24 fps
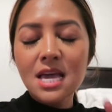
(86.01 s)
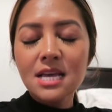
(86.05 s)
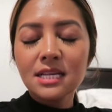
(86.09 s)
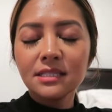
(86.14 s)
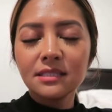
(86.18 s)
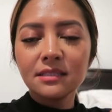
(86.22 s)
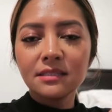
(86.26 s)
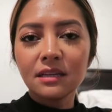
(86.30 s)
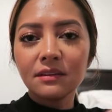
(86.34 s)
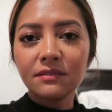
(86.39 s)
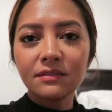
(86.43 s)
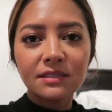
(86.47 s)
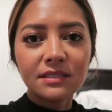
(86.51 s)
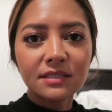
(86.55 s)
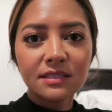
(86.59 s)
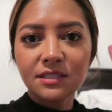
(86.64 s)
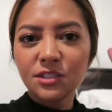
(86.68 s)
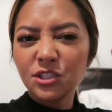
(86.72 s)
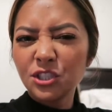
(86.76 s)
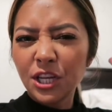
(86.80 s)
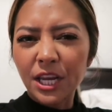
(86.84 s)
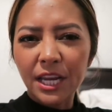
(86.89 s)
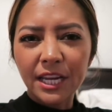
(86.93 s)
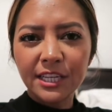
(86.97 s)
stuff has
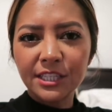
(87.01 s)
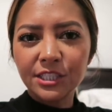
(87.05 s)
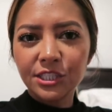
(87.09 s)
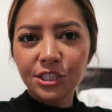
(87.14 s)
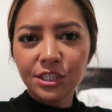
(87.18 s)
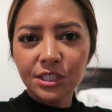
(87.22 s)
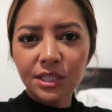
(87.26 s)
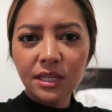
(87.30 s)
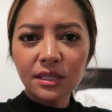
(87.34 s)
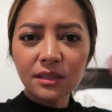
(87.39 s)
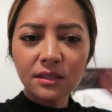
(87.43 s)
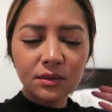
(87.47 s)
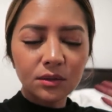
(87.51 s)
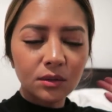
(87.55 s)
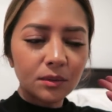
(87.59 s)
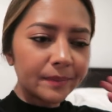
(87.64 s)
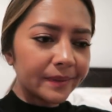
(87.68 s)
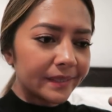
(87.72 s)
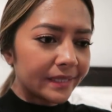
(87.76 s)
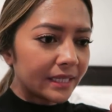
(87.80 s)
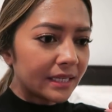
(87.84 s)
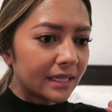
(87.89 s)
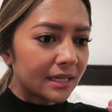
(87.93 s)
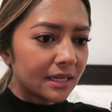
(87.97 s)
changed a little
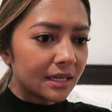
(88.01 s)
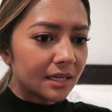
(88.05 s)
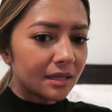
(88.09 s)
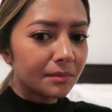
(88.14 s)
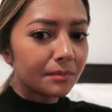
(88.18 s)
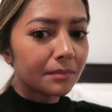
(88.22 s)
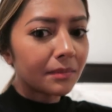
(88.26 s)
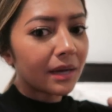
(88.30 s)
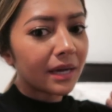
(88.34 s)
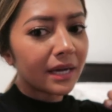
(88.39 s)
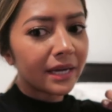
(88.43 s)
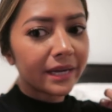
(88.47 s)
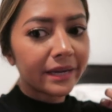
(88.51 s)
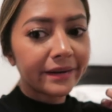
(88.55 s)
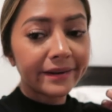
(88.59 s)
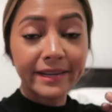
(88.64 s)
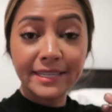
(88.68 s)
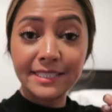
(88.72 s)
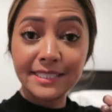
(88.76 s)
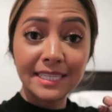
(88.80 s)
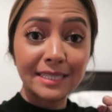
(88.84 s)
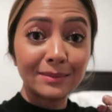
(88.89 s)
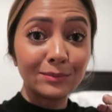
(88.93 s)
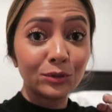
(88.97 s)
bit in my
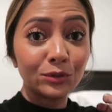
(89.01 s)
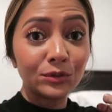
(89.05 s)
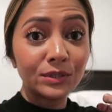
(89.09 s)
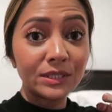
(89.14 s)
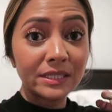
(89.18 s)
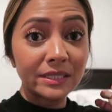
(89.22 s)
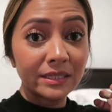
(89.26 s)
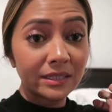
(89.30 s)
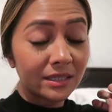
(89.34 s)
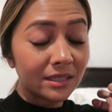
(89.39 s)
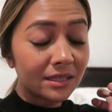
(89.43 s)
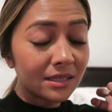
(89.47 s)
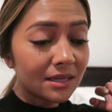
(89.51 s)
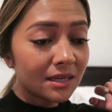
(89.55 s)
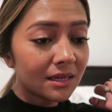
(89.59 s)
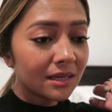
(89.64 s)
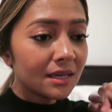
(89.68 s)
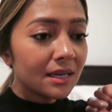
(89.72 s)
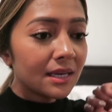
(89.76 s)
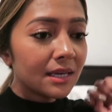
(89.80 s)
nighttime routine.